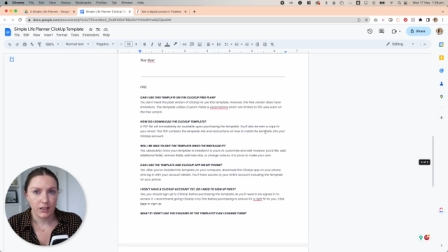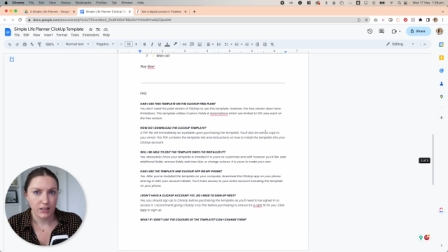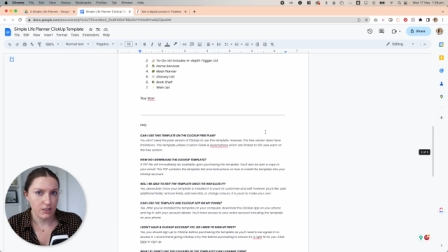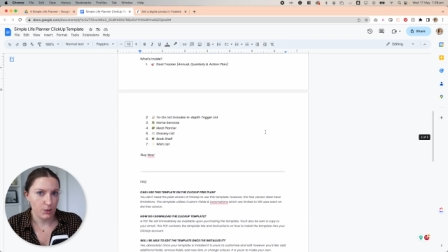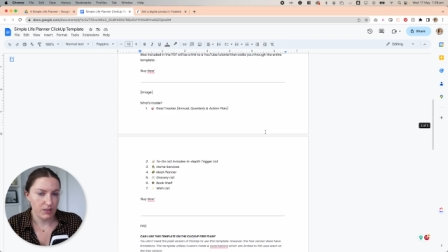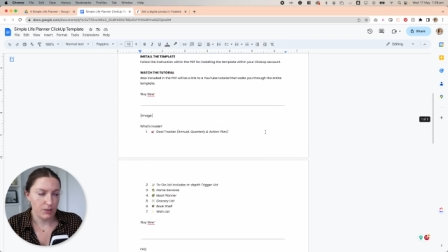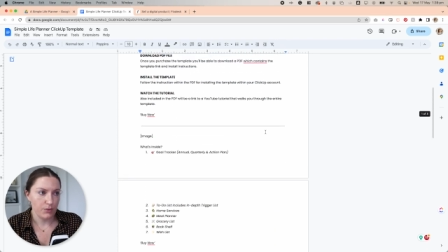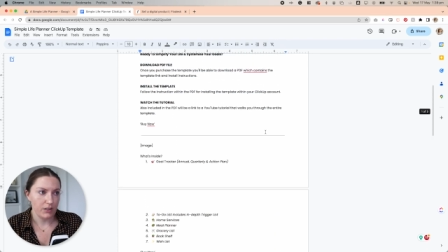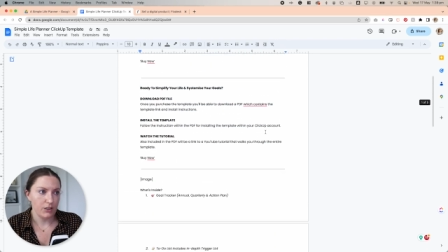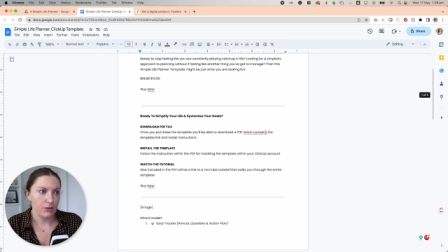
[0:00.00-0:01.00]
This is always a
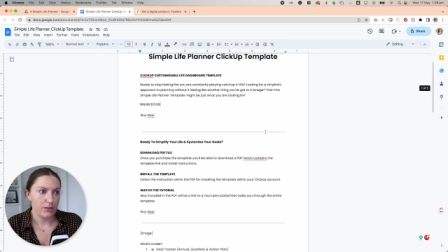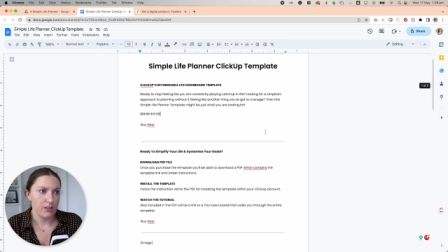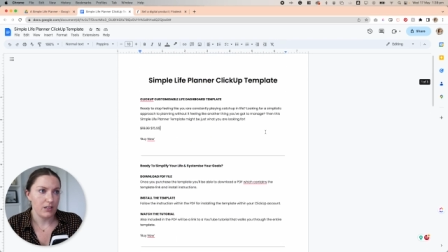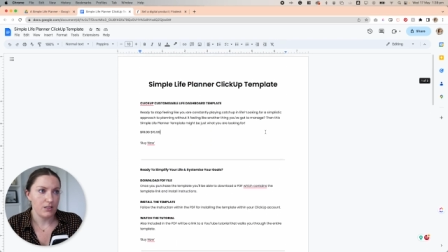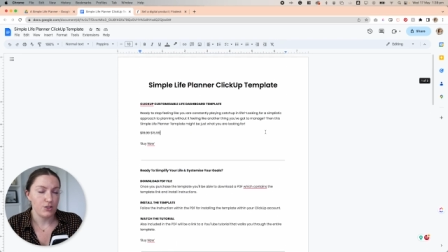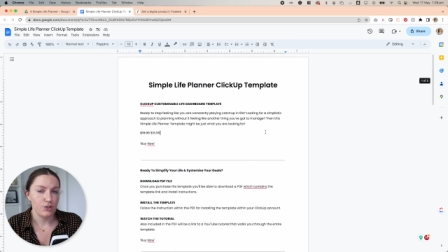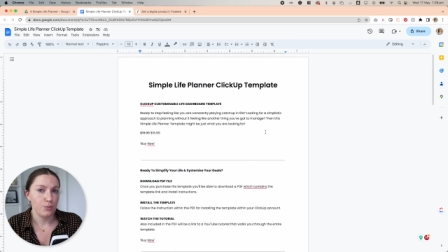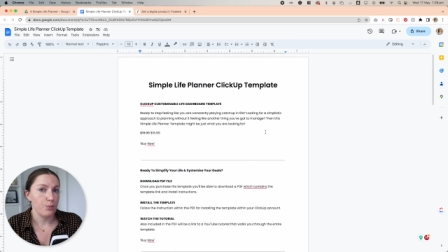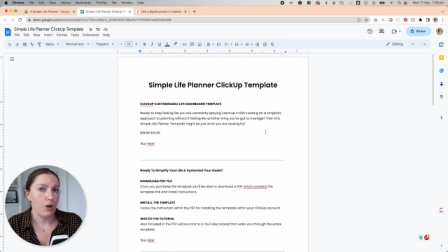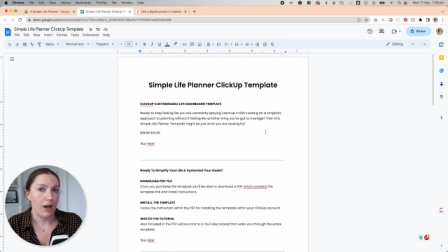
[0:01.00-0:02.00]
really good thing to do
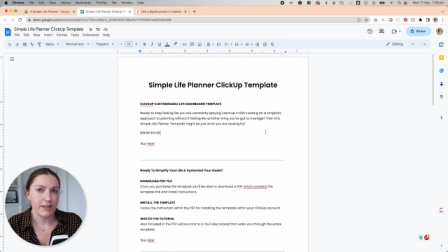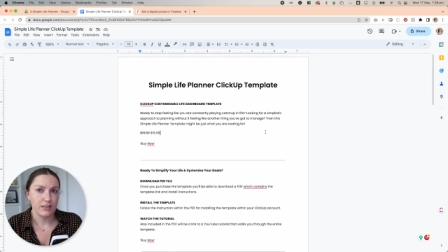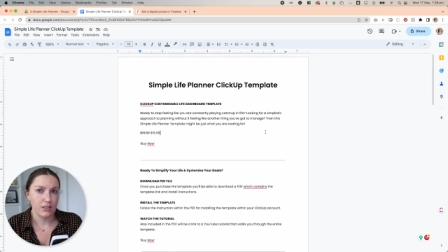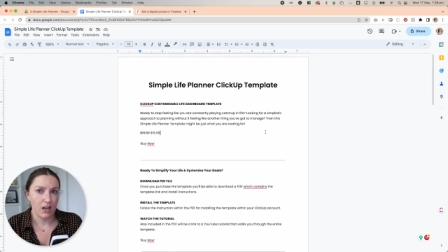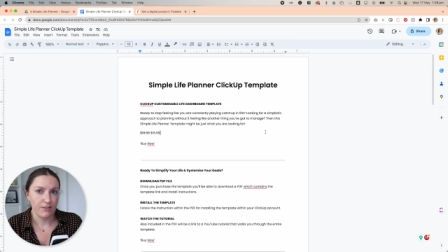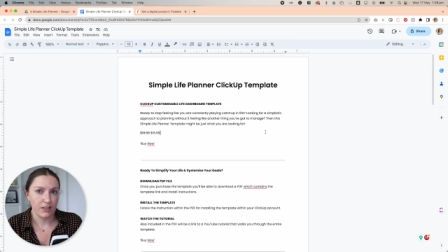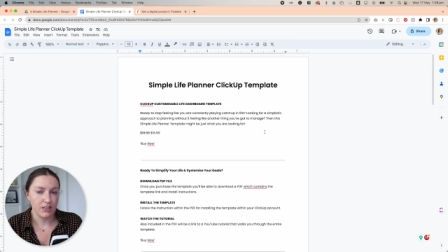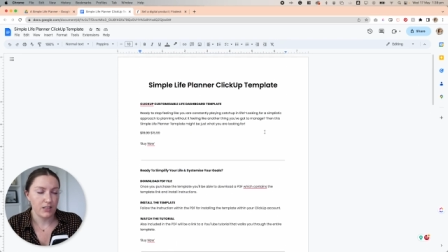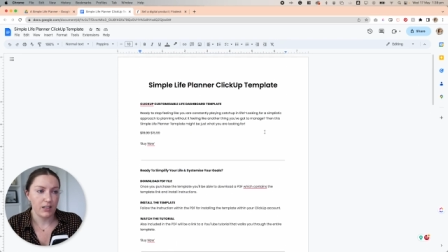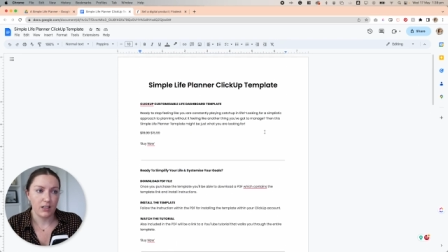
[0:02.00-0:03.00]
prior to diving
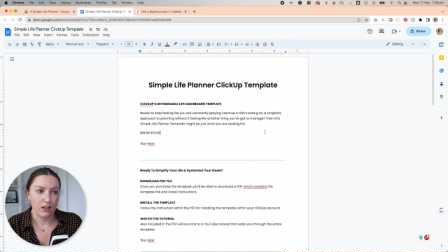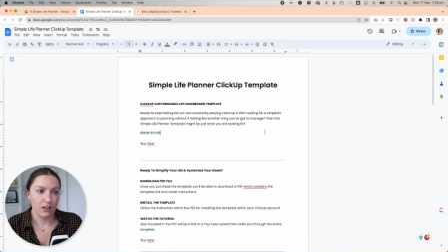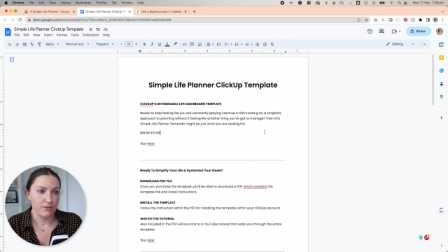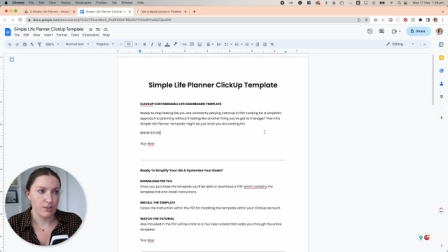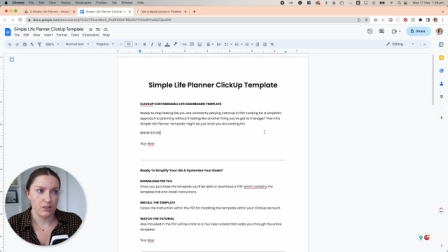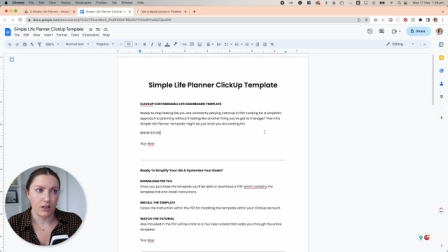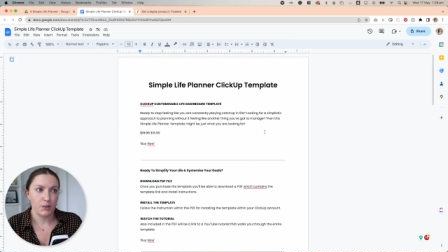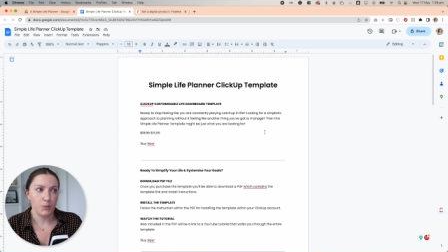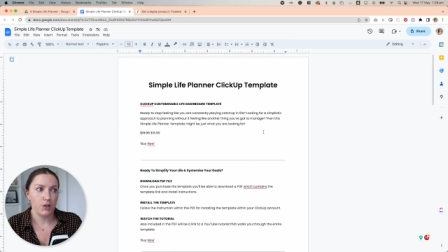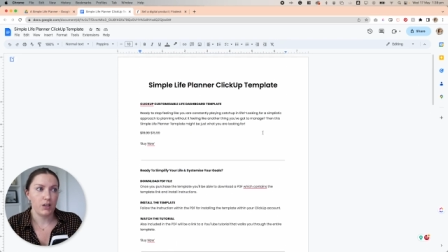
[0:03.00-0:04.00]
into any kind of
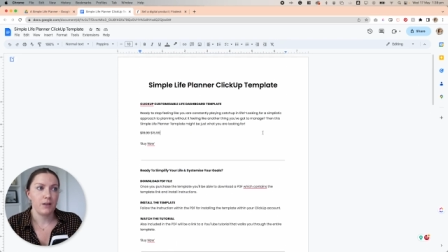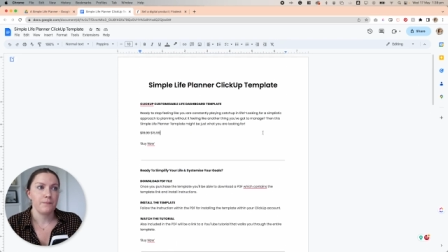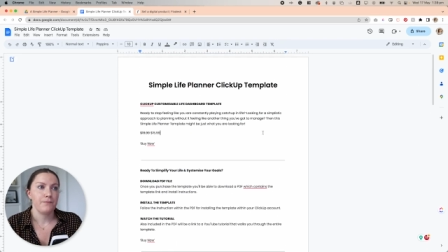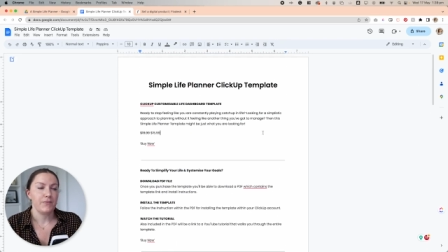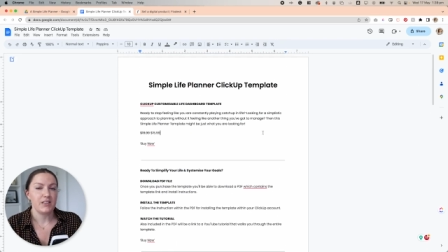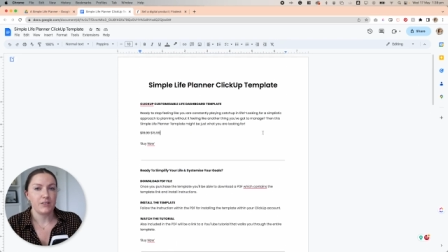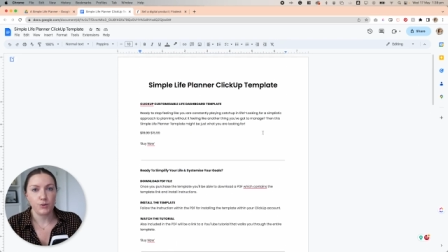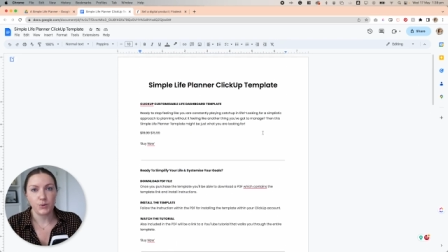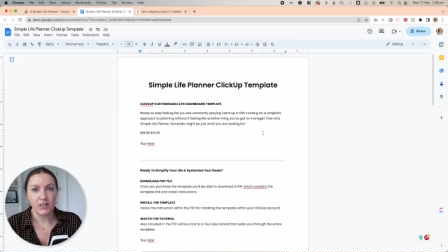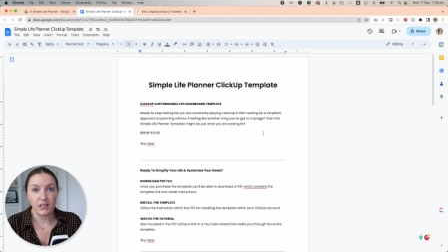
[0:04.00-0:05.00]
design work is have
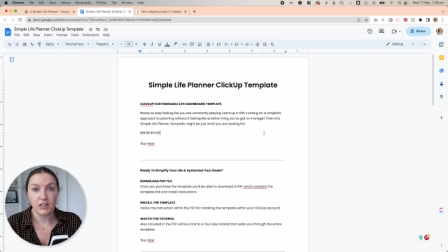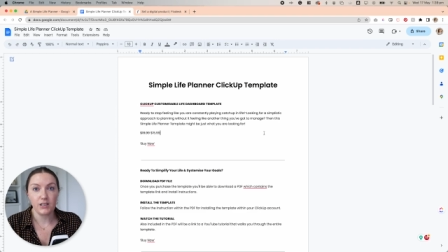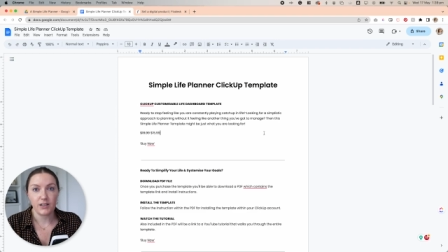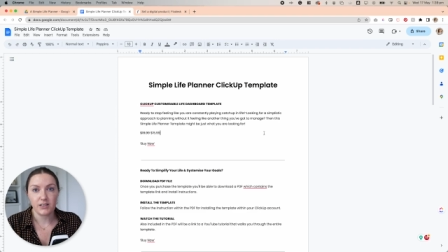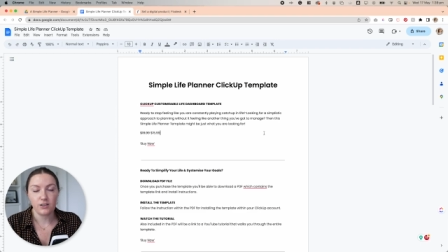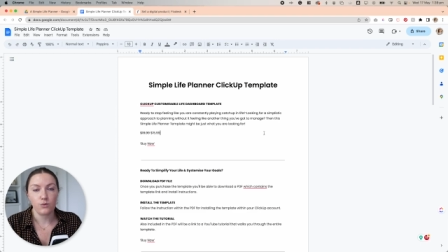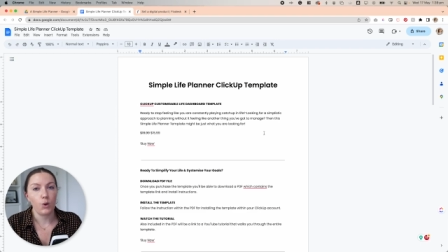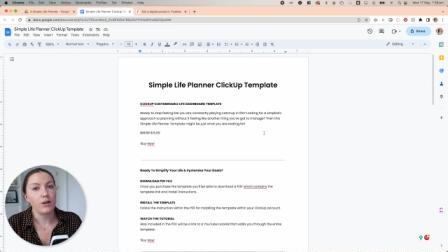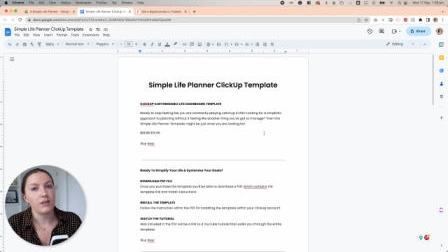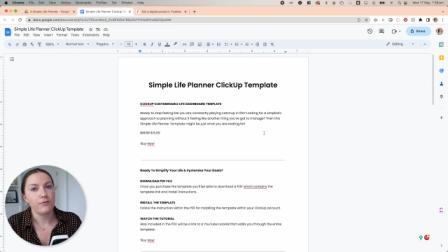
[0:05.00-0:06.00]
a really clear idea of
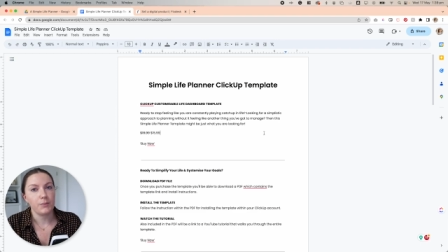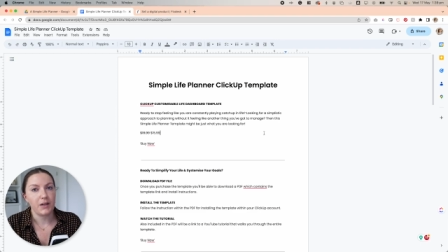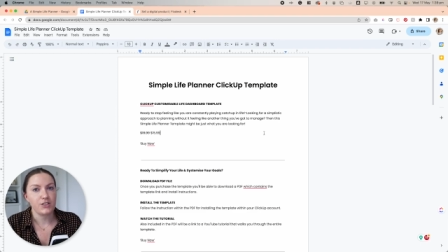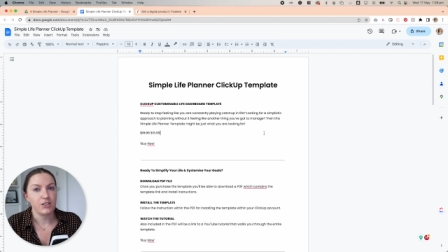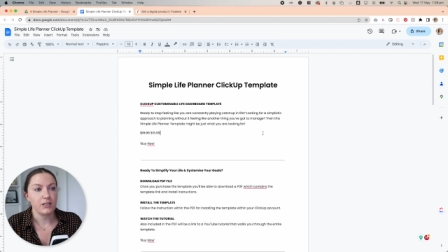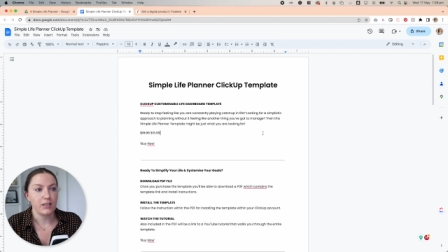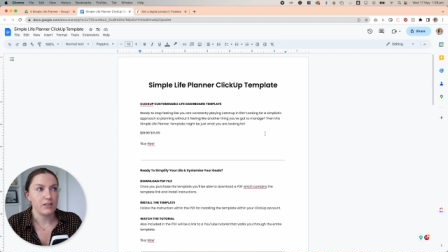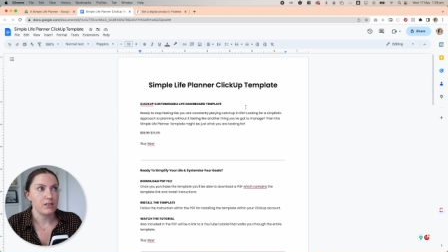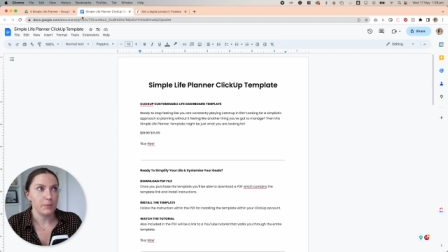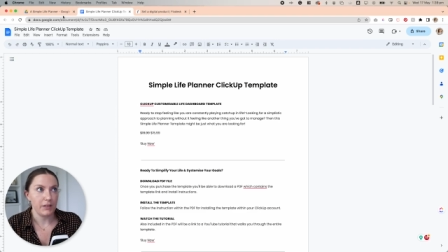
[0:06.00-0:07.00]
what information
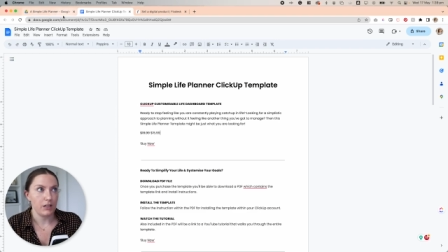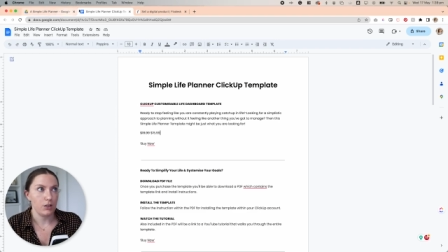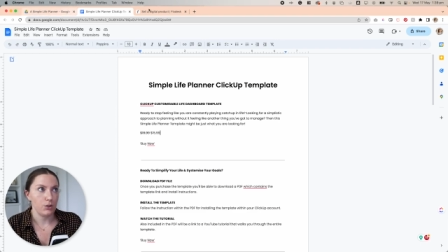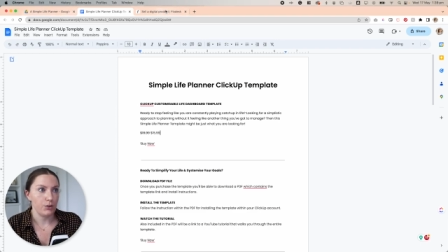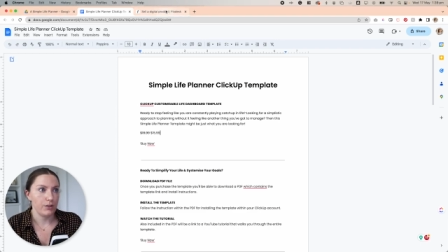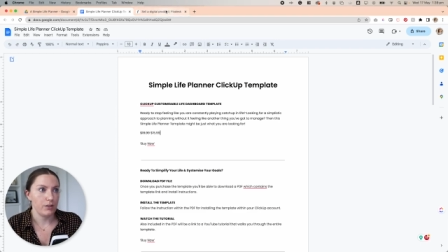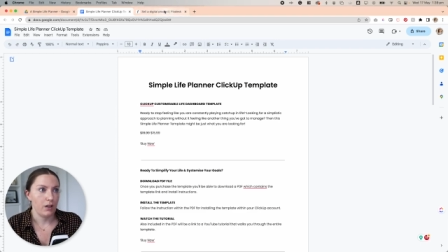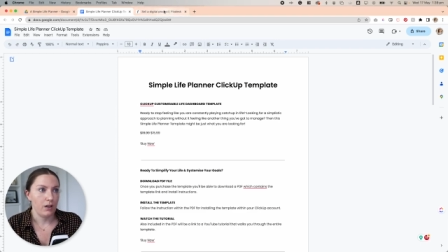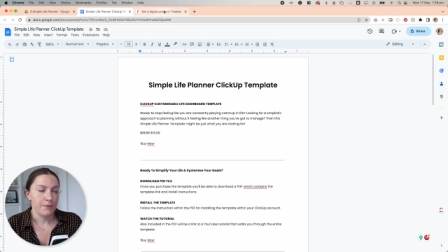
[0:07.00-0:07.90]
needs to be included.